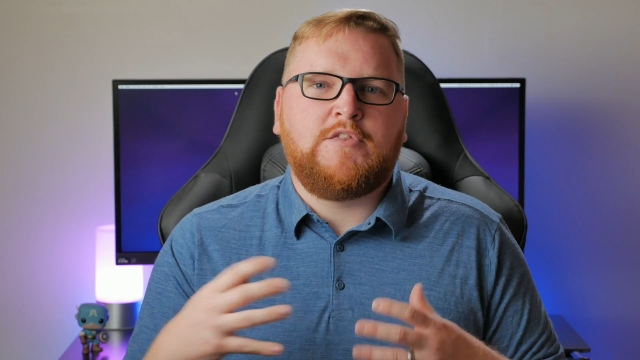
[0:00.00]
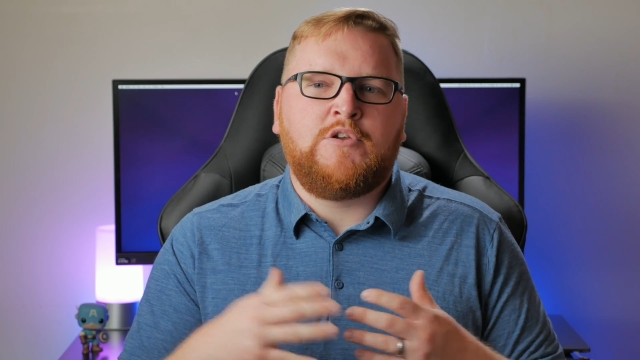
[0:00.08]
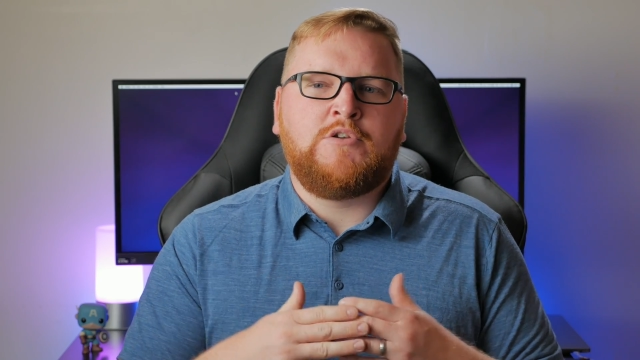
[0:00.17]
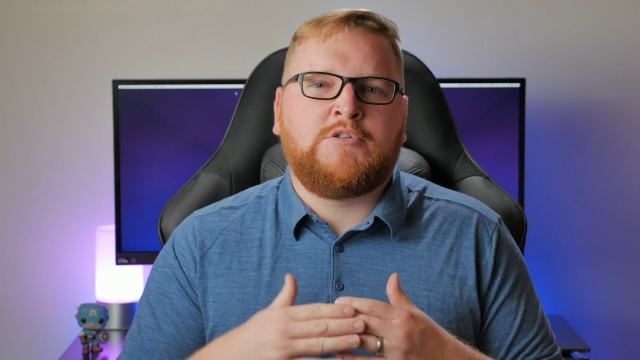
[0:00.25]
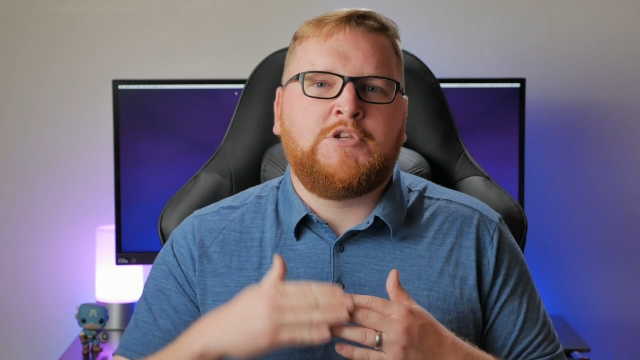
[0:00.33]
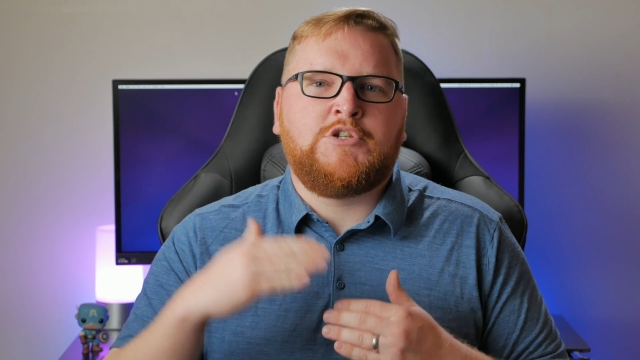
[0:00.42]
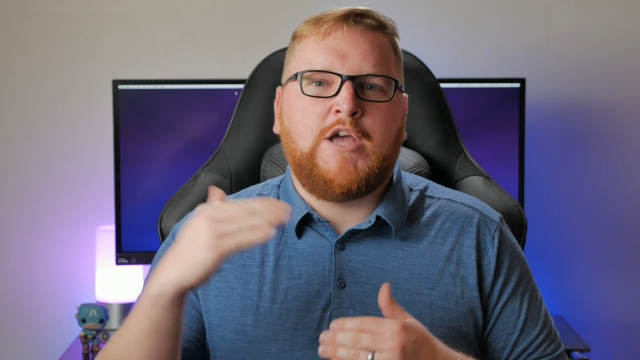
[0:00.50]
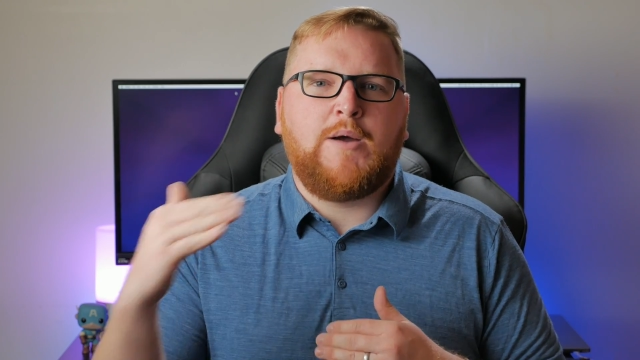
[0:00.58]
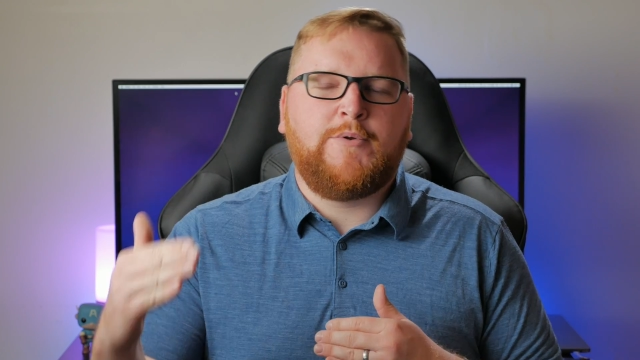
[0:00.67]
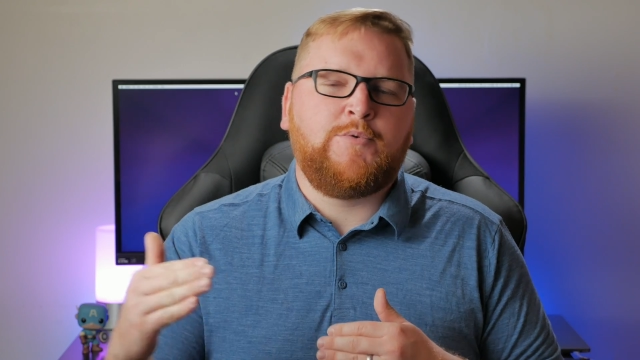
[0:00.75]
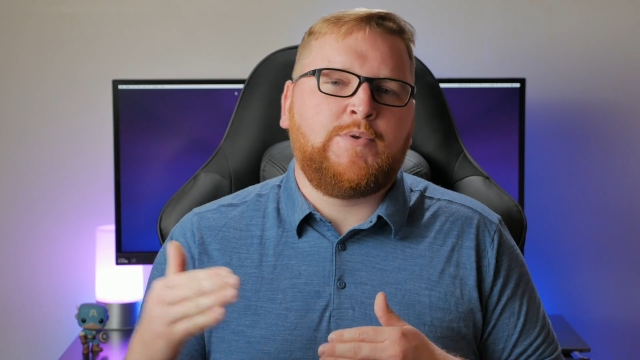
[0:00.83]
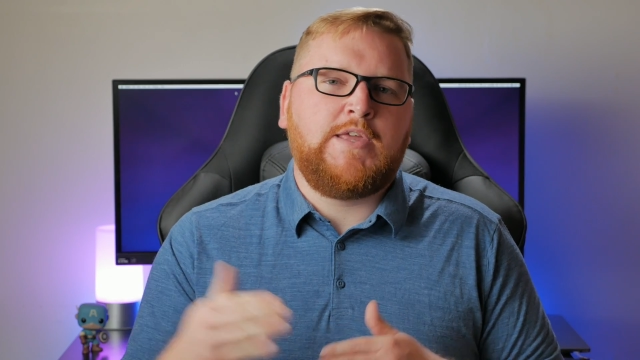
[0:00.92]
they're usually shot
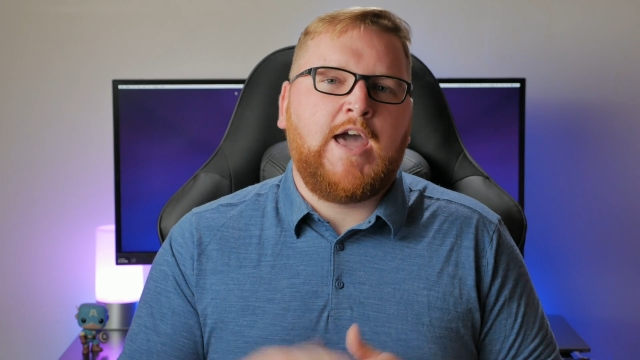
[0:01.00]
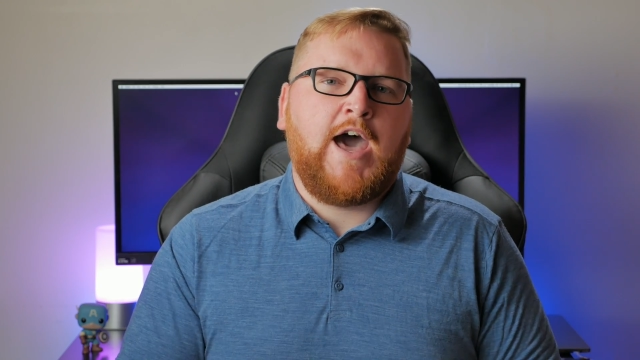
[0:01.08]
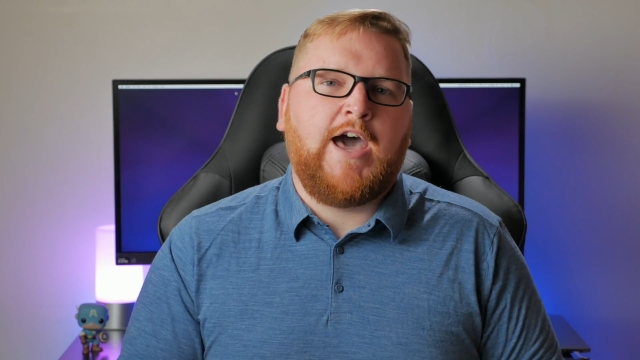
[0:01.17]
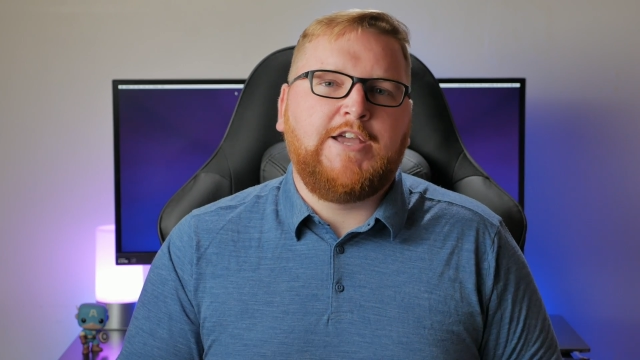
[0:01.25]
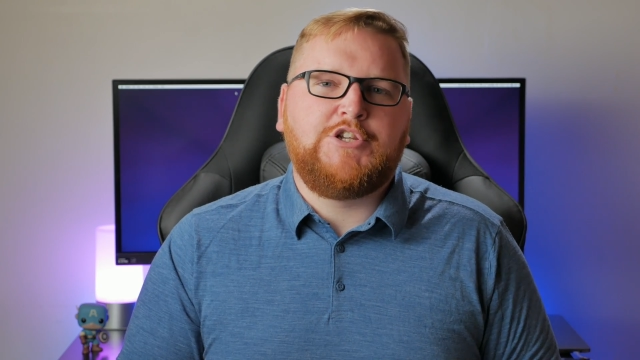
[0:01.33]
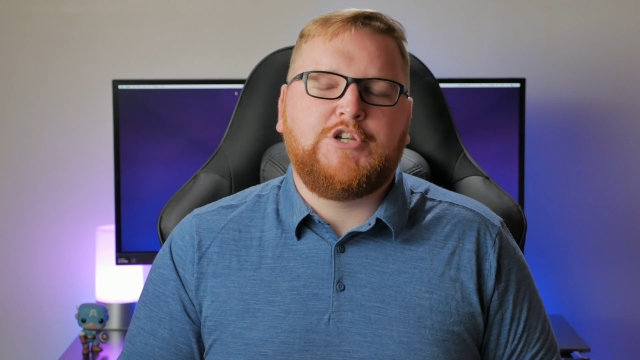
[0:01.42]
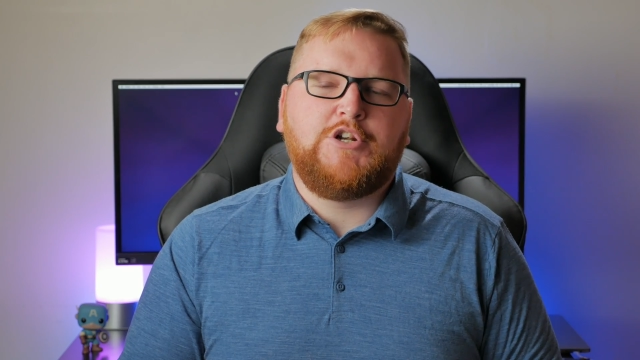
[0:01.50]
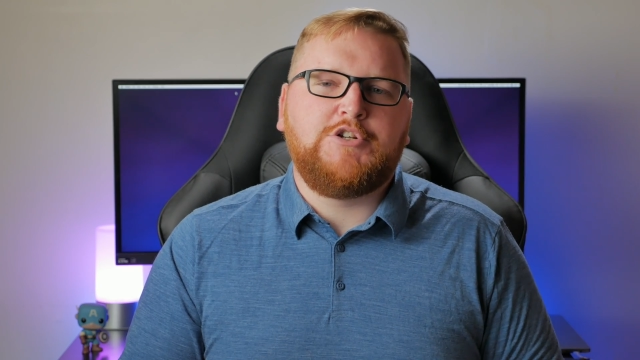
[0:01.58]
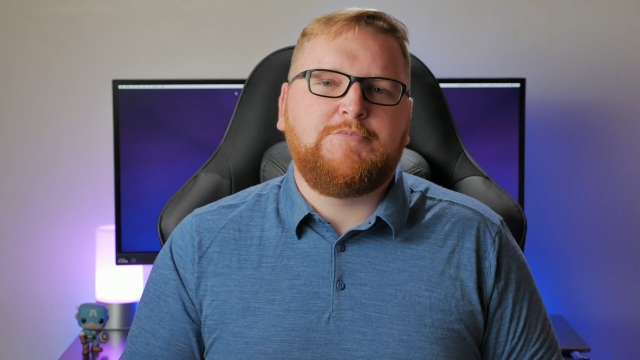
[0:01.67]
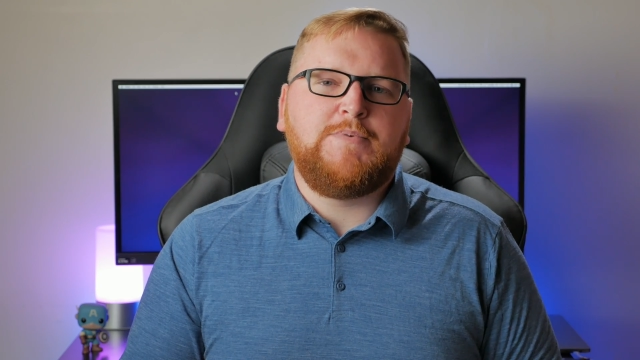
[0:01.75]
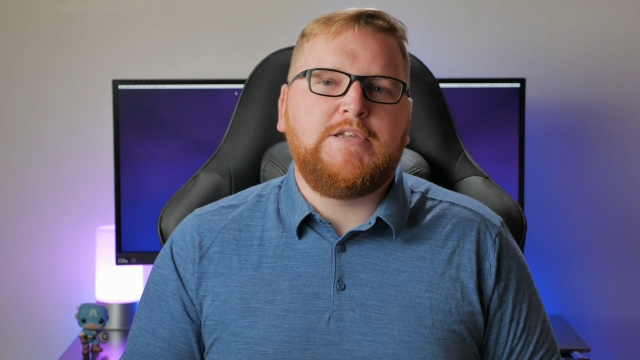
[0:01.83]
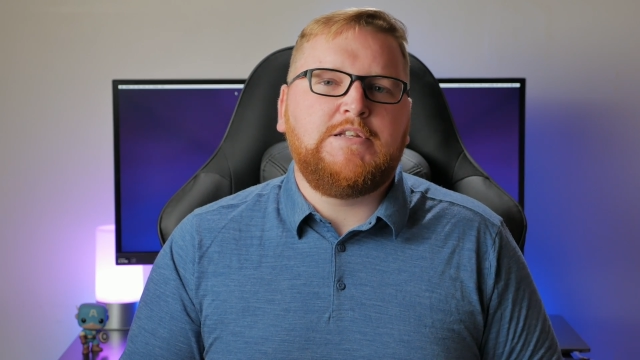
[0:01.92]
with really high shutter
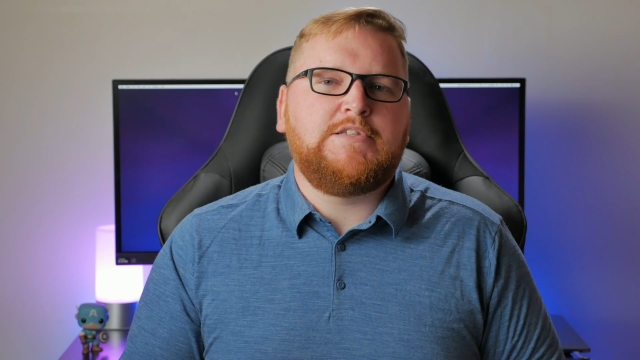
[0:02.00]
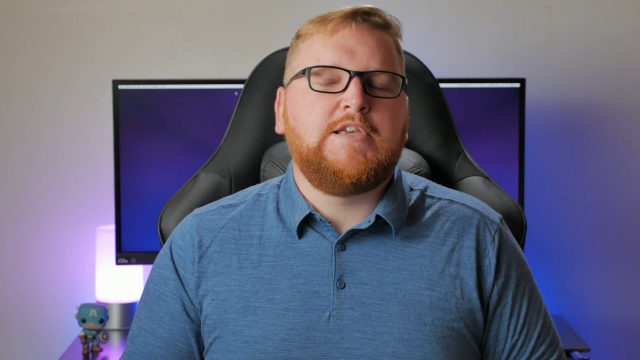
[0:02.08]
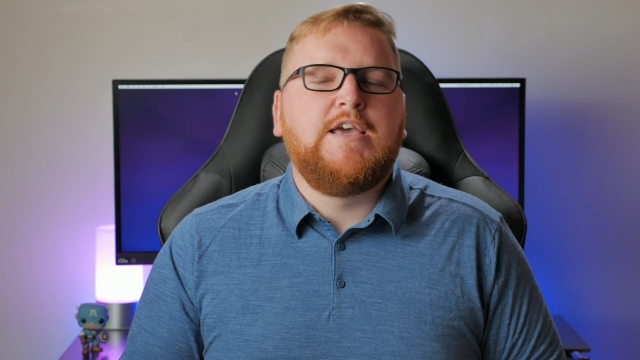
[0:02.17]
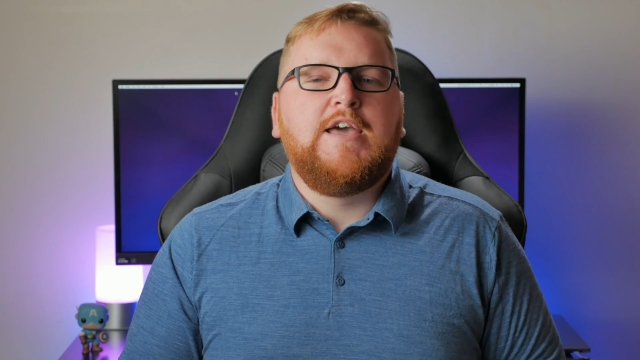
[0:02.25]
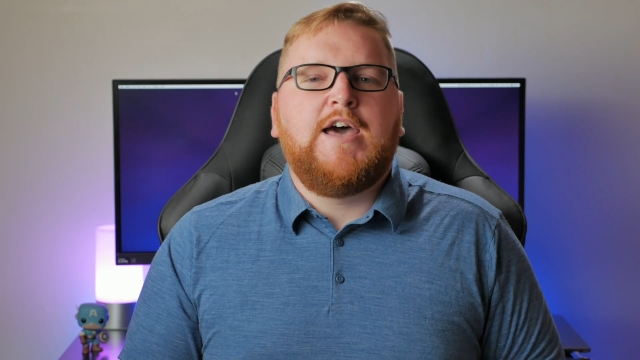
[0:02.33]
speeds.